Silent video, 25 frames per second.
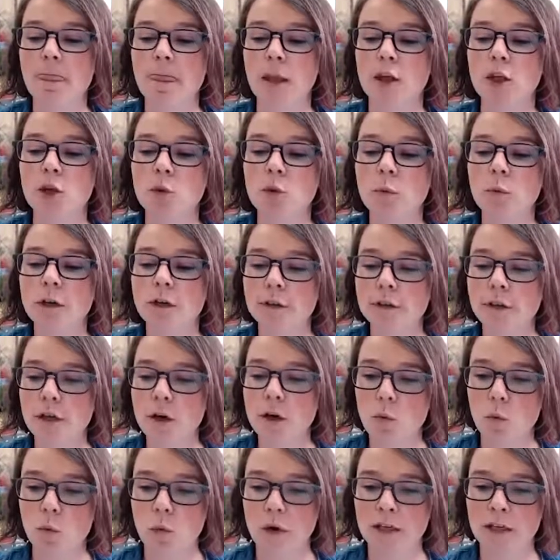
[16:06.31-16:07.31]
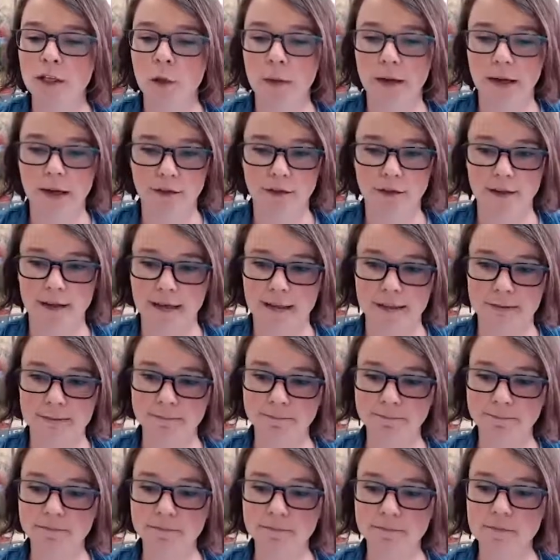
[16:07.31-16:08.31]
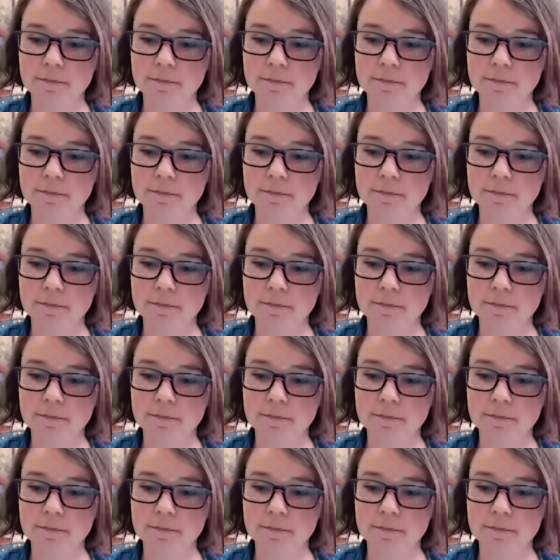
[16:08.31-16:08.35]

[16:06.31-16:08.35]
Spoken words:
You will note one quick thing,